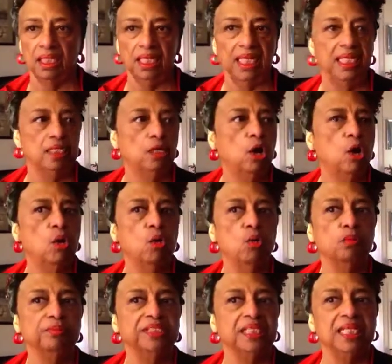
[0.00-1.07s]
in
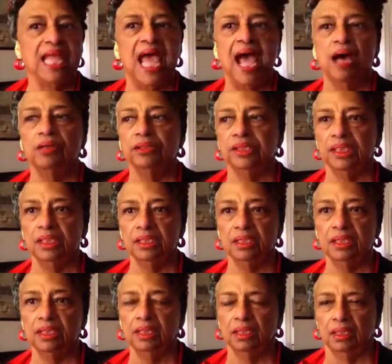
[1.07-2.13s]
homes and
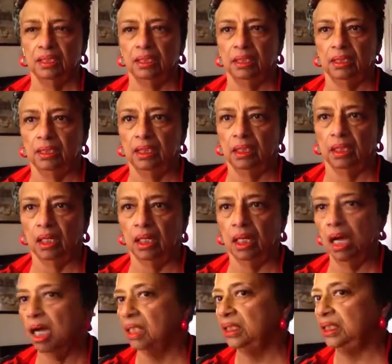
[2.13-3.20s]
houses,
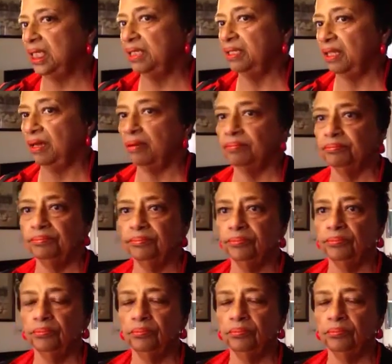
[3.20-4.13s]
haunting them.